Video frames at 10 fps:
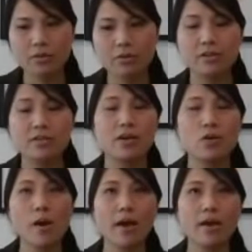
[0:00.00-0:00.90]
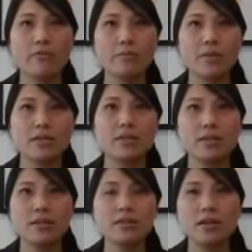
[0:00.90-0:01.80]
you to take away from this
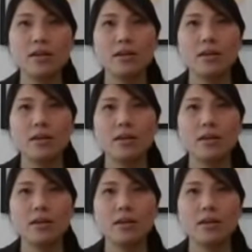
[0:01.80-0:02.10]
is,